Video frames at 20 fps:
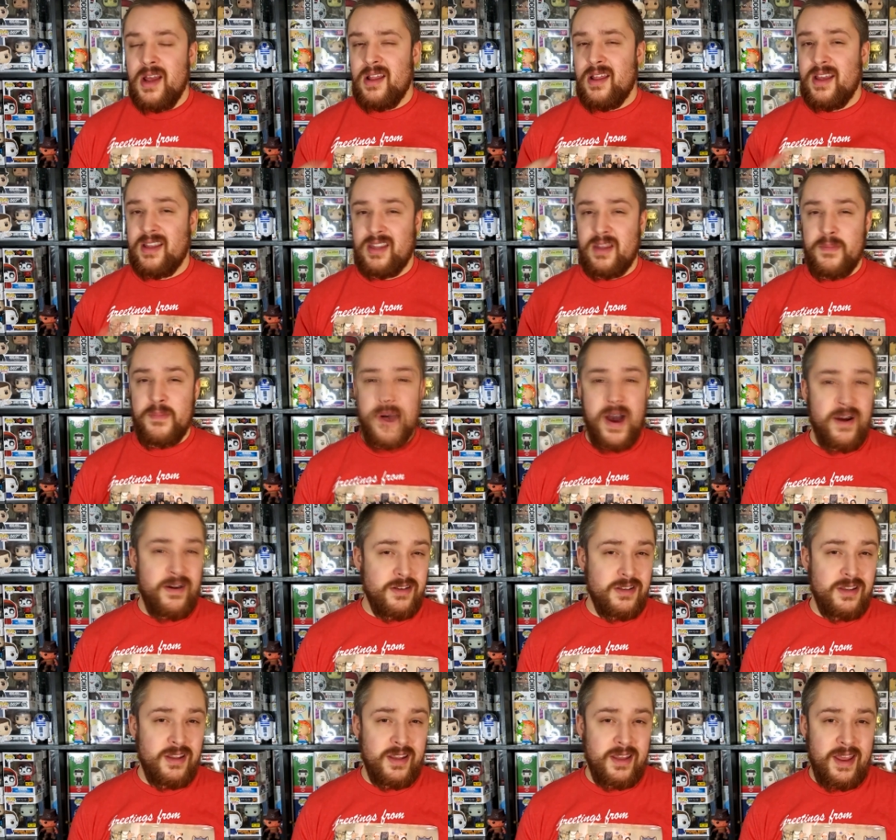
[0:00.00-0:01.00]
like the
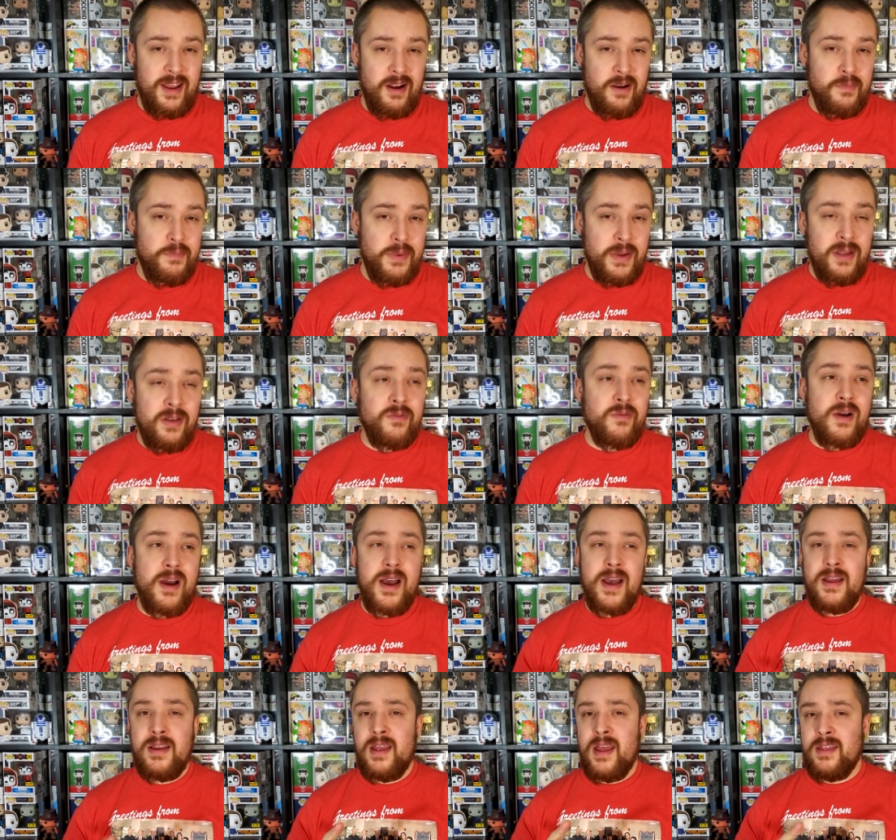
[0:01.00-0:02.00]
Pirates of the Caribbean
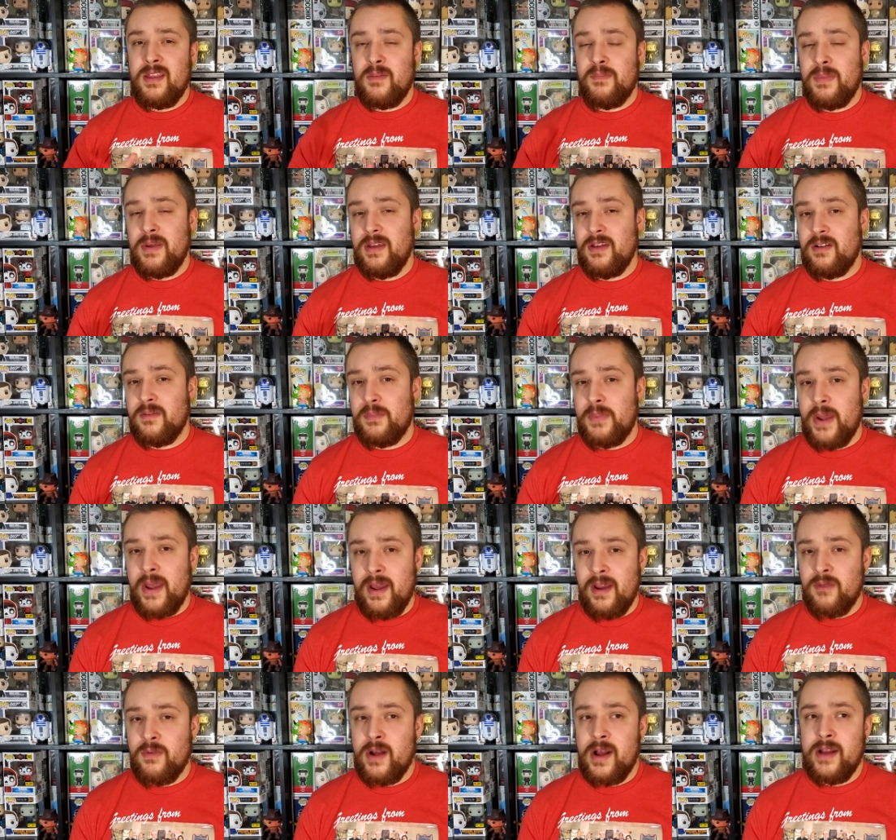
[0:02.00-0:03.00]
ride and the Peter
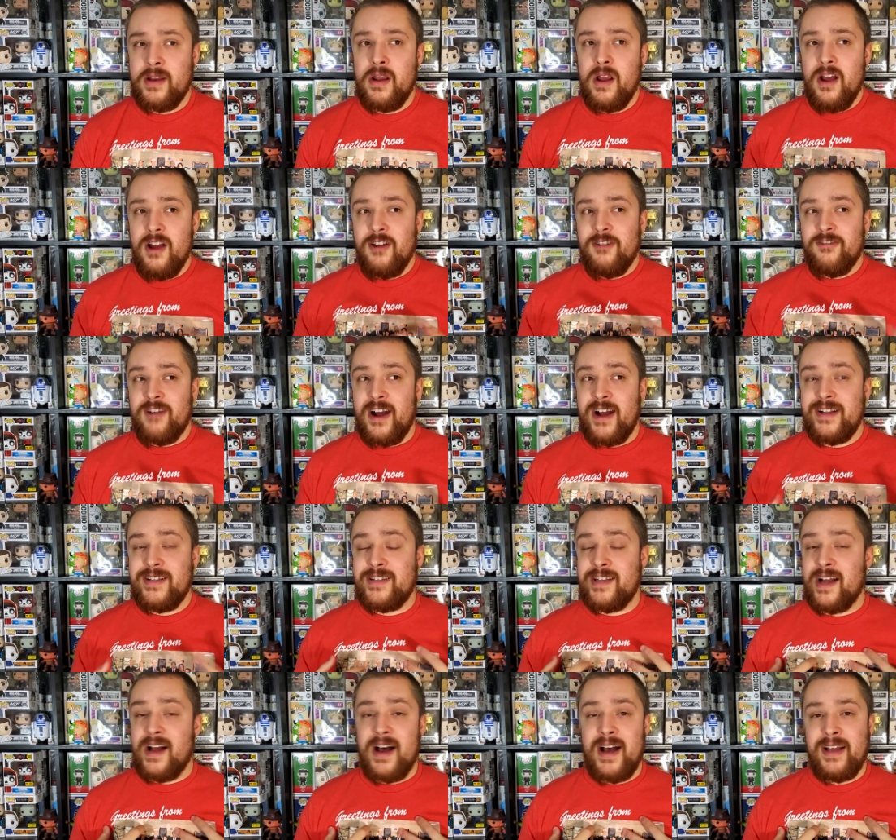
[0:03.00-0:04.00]
Pan ride, rides
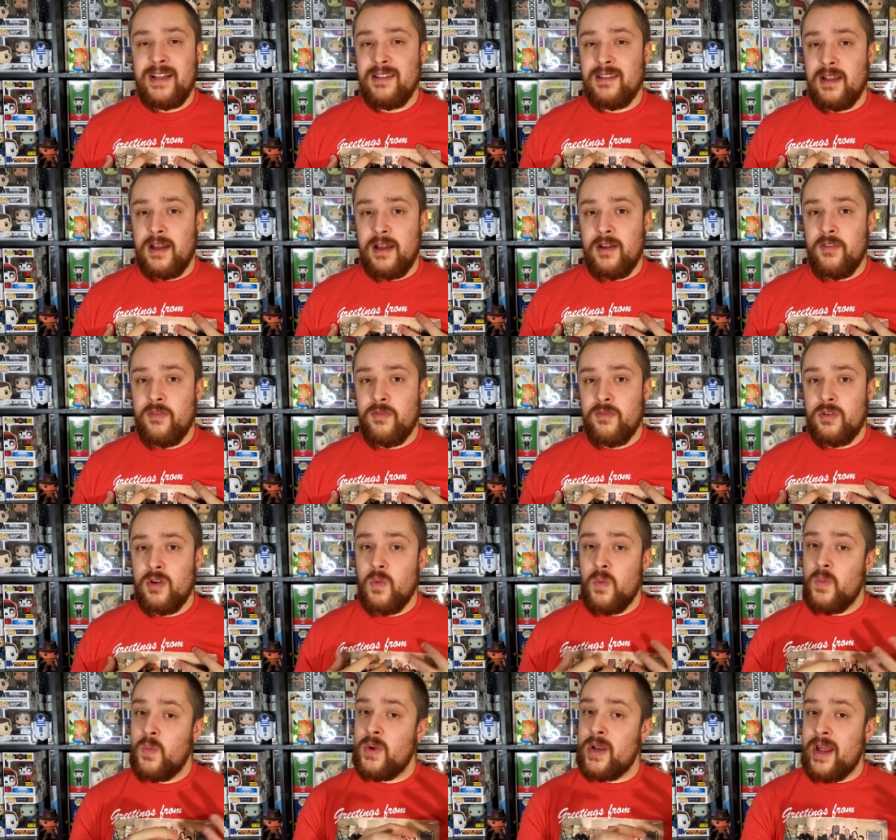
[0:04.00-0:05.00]
that I love
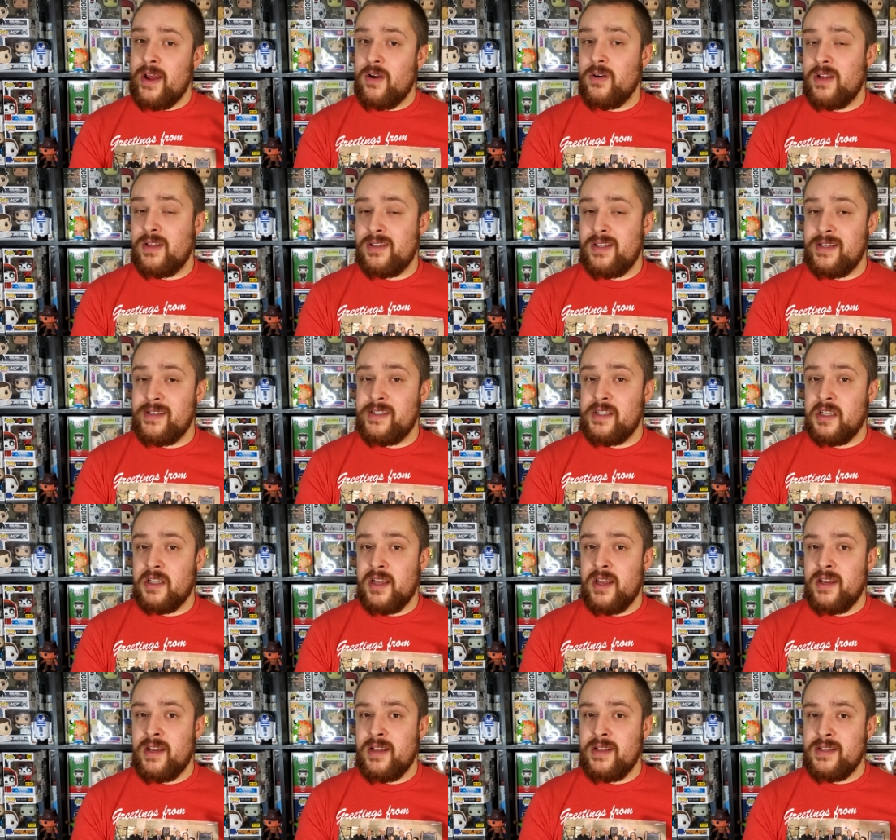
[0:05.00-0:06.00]
going when I go to
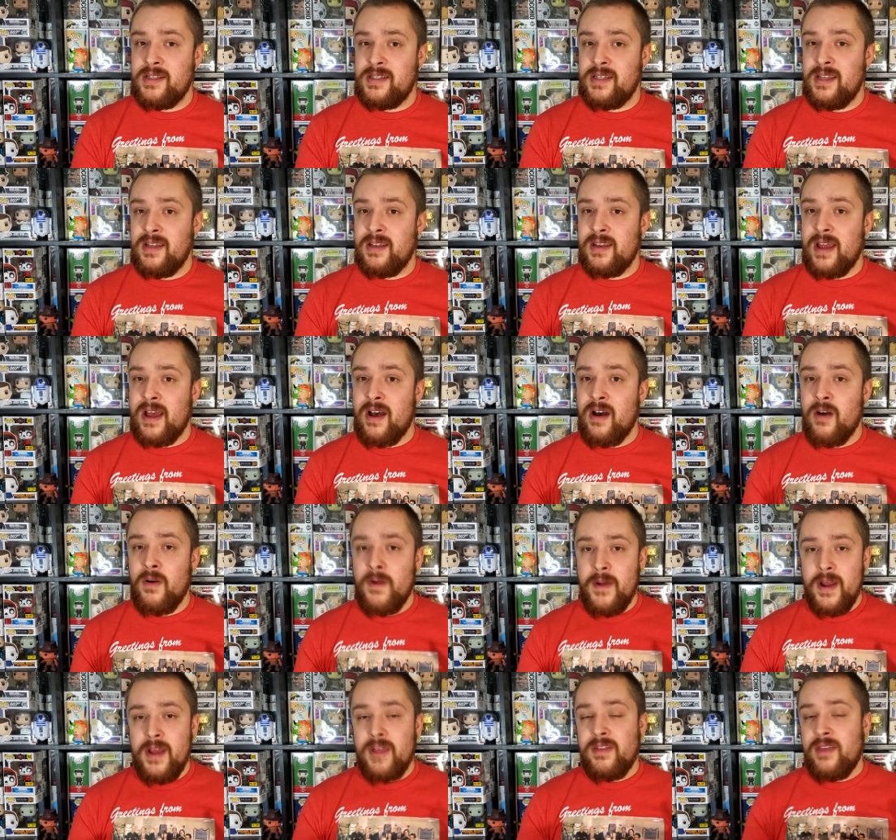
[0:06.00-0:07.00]
Disneyland and seeing how
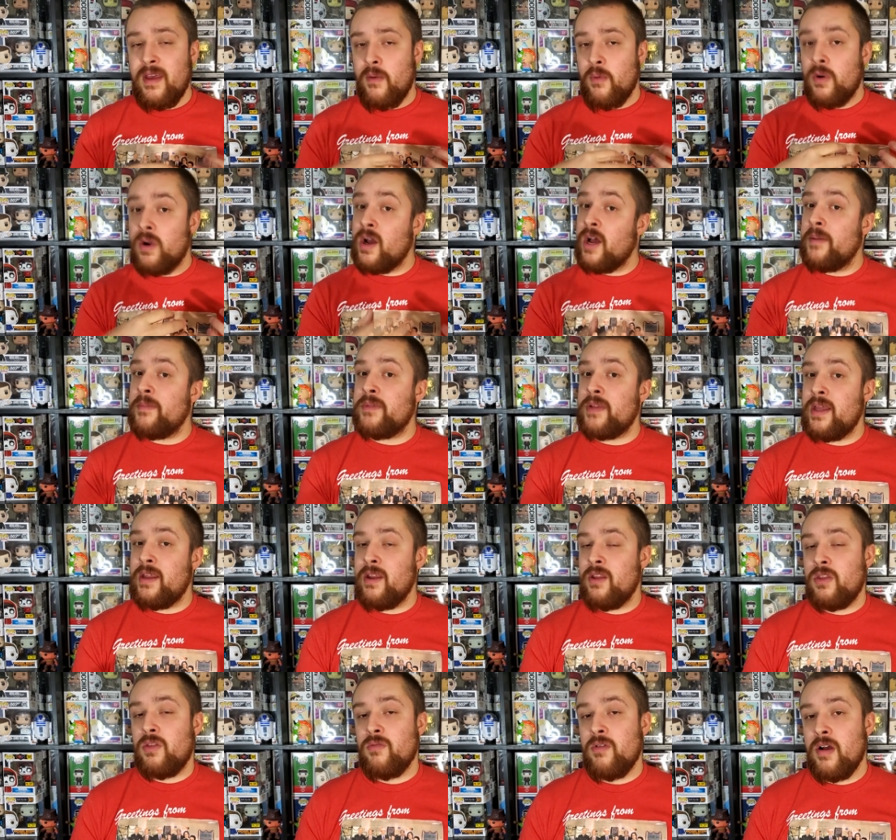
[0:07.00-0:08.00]
they were
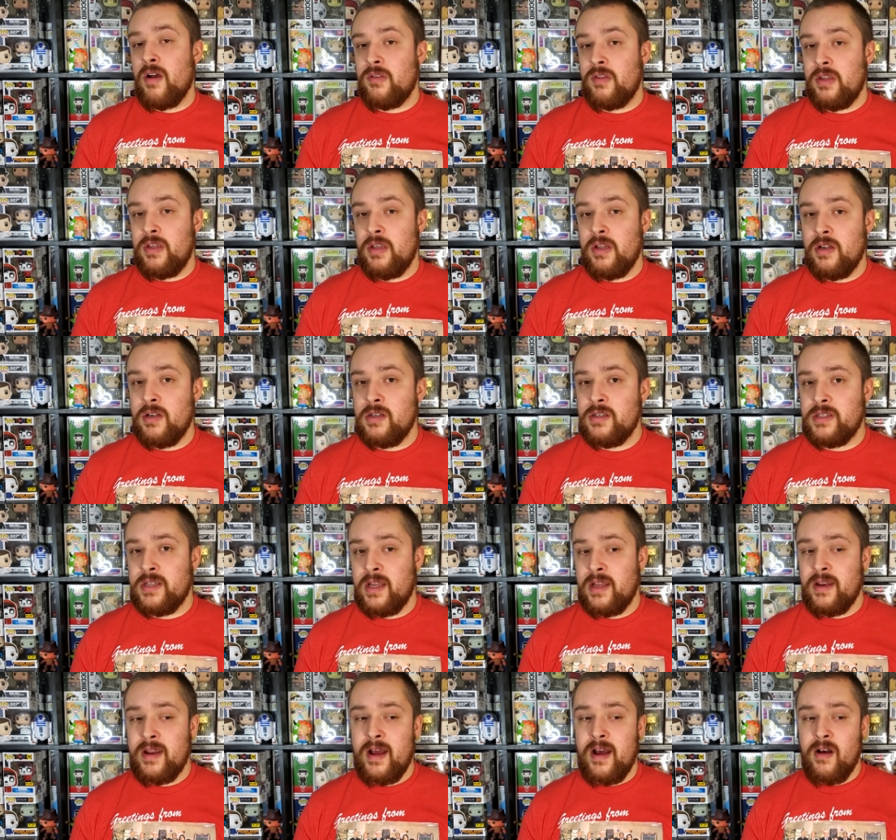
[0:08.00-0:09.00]
updated throughout the years
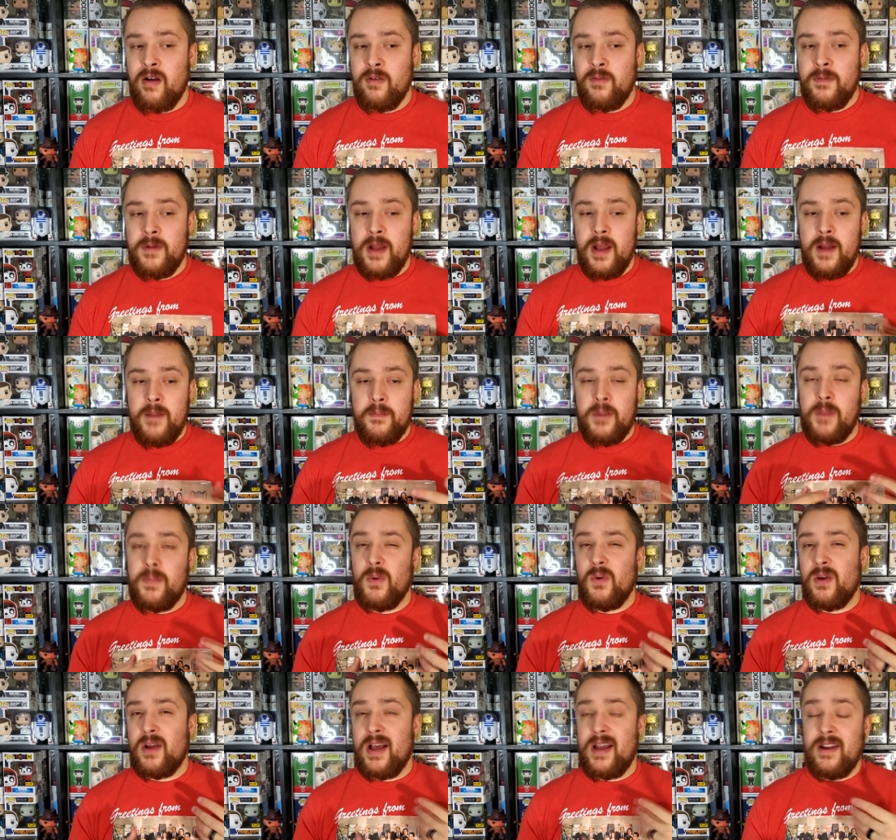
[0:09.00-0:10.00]
and how
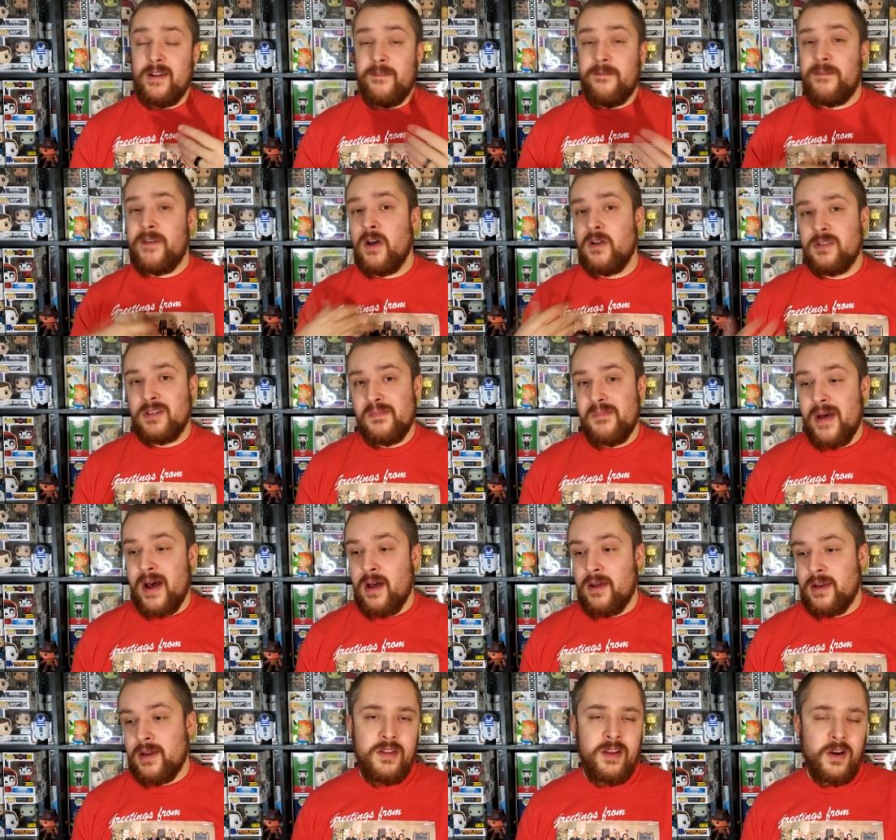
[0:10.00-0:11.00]
people kind of felt about it.